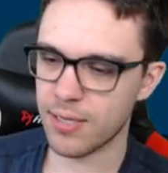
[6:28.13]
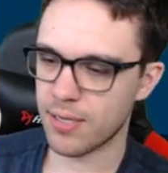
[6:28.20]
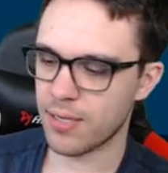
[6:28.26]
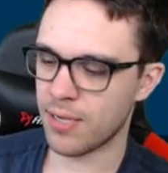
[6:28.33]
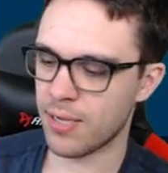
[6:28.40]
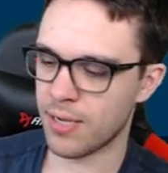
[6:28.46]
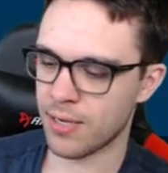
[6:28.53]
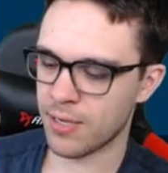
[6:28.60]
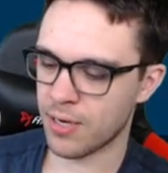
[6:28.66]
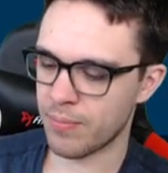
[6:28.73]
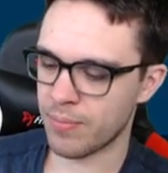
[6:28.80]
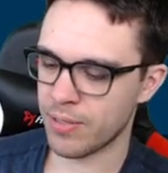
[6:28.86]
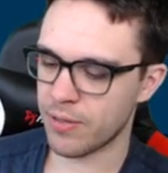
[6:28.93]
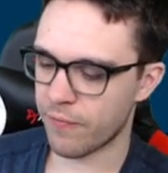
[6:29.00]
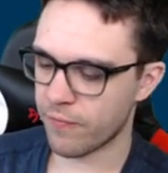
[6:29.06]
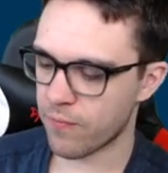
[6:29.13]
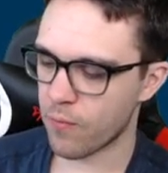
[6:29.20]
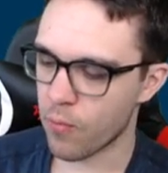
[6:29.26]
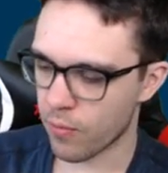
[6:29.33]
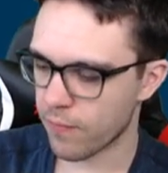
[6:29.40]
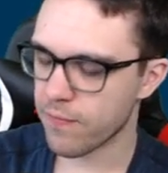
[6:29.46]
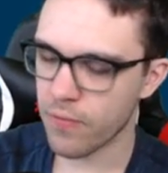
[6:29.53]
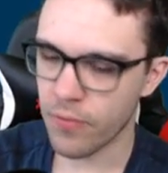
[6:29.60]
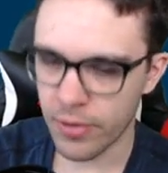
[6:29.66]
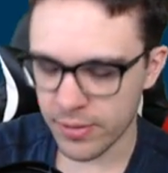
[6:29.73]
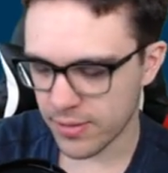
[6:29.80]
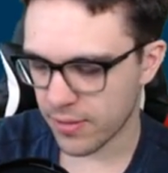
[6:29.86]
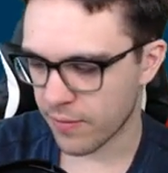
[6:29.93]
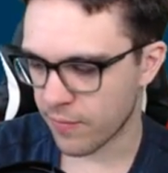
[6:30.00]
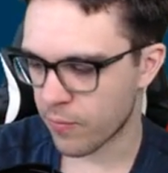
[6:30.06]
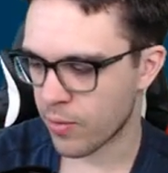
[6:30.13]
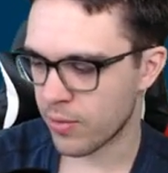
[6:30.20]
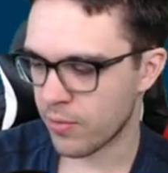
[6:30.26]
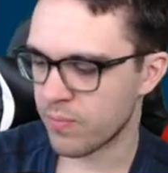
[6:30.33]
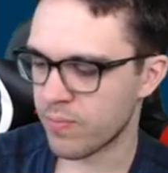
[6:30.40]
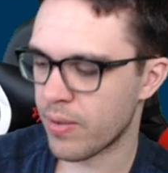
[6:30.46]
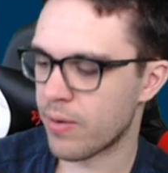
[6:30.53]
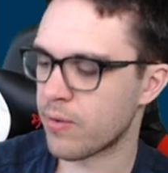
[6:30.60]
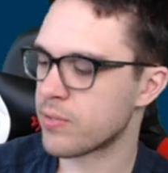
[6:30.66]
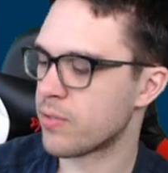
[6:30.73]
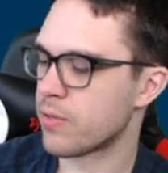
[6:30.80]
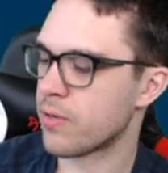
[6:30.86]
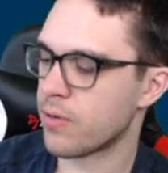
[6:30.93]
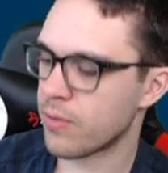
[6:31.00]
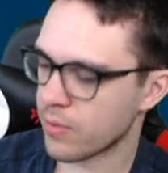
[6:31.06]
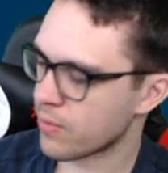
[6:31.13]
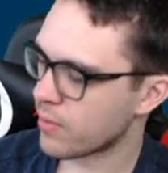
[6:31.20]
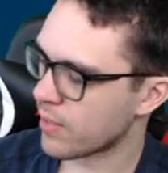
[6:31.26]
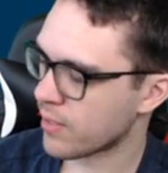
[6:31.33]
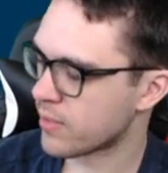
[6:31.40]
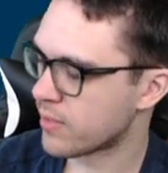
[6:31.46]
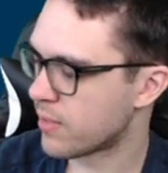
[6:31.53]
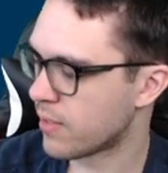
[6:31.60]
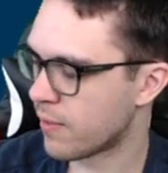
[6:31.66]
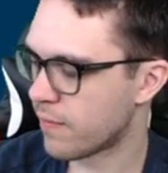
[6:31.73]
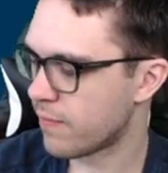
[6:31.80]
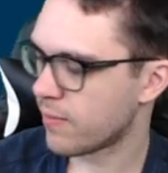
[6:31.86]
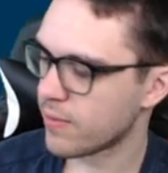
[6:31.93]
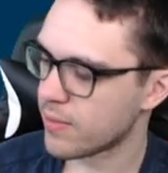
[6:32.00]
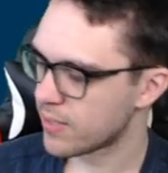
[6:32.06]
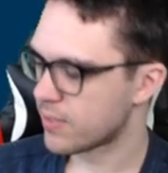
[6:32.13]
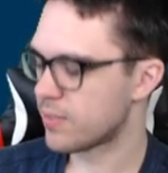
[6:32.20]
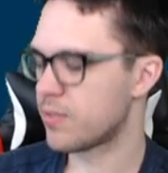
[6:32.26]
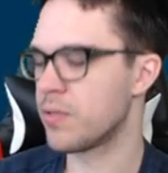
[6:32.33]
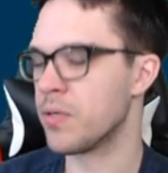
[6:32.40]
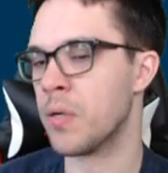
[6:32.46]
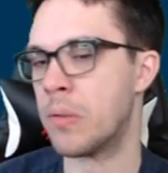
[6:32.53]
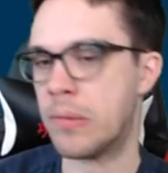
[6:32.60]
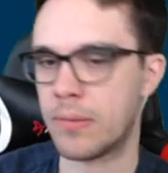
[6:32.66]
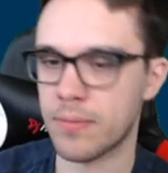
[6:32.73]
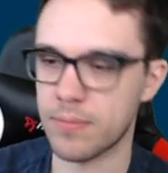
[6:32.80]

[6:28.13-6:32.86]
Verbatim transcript: uh, going to be the forefront of what new metals are going to look like and stuff. So